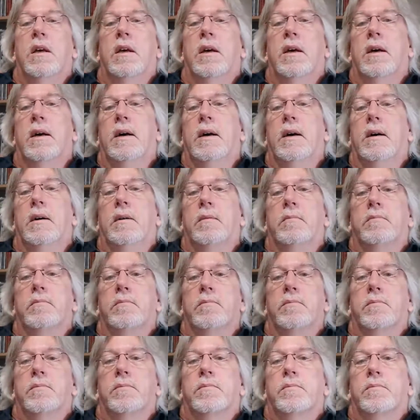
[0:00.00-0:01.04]

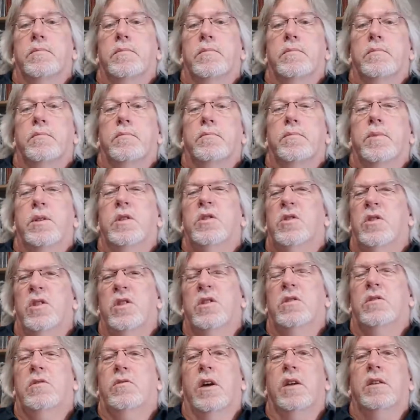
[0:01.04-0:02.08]
But
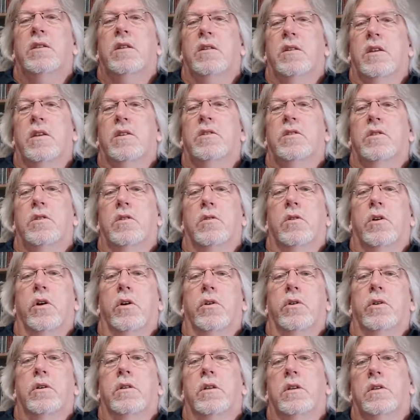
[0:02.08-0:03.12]
just great that they're still
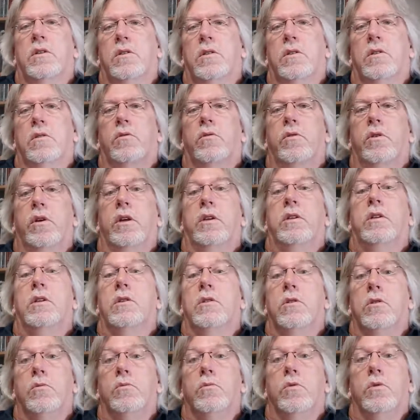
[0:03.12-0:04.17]
going and they're still creating
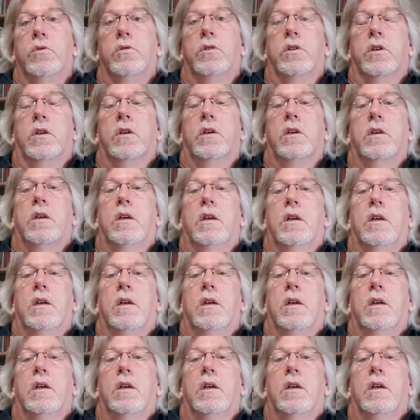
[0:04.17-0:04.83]
new music.